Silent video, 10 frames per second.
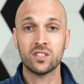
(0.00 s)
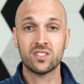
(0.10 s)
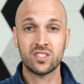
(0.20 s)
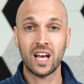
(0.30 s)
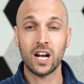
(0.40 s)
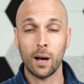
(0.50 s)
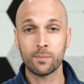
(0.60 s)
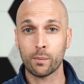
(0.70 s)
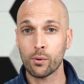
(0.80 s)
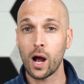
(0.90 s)
set up
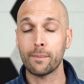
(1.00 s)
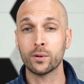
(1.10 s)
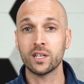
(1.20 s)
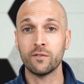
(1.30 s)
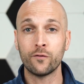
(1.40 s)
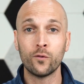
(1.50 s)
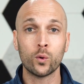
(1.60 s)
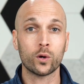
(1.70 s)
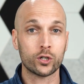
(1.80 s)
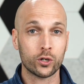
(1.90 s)
the property
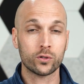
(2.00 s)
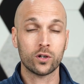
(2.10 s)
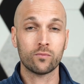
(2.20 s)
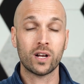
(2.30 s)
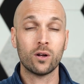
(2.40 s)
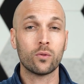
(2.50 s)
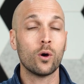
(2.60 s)
for a short-term rental.